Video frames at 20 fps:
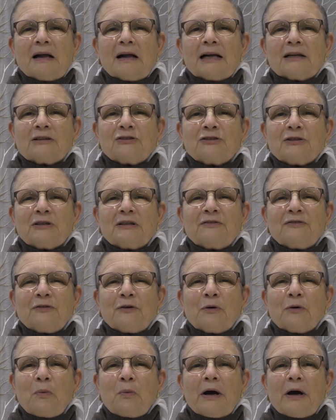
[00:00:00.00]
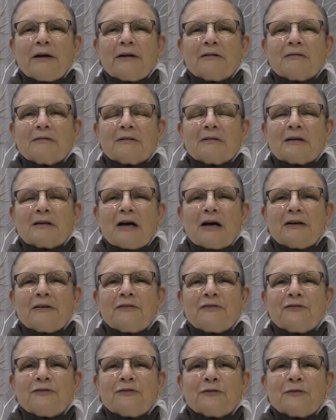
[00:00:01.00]
actually for a while kind
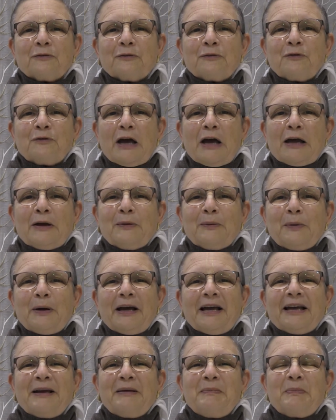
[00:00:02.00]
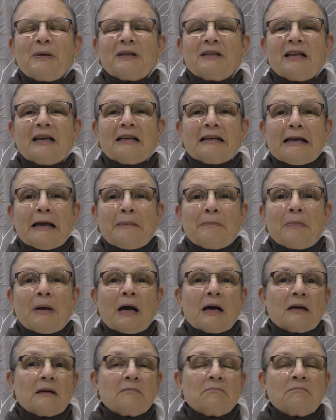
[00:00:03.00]
of ran away, but then came
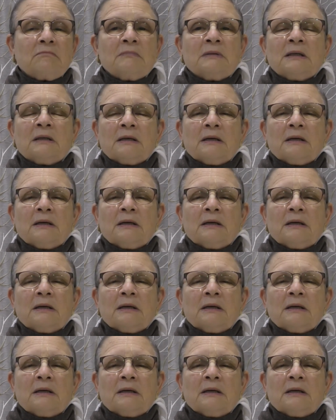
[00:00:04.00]
back and